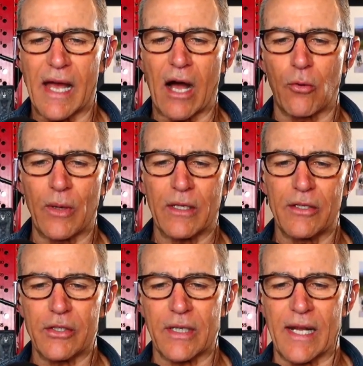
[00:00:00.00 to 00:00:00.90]
how okay.
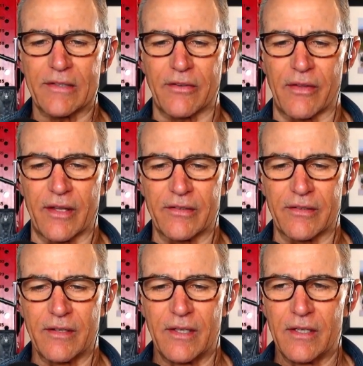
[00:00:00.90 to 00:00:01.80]
you can answer
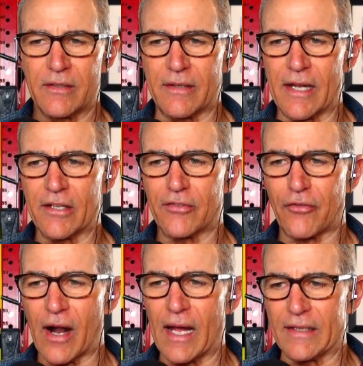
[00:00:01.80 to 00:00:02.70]
this. Today is
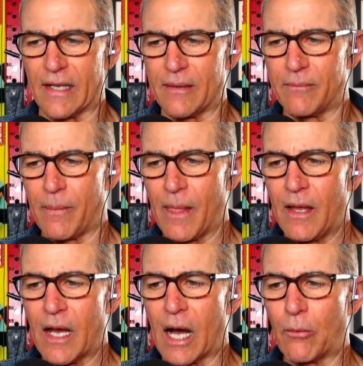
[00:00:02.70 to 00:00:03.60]
Friday.
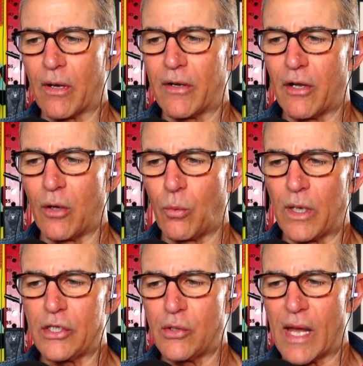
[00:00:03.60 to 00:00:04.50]
I want to know
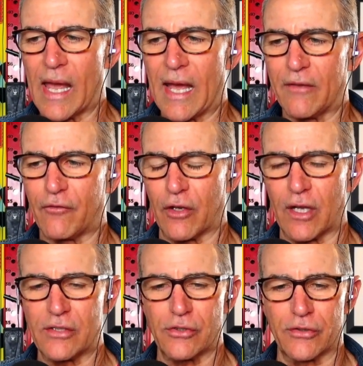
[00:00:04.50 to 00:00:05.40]
what you had for
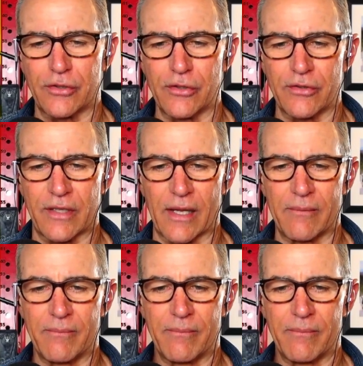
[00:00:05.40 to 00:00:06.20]
lunch on Tuesday.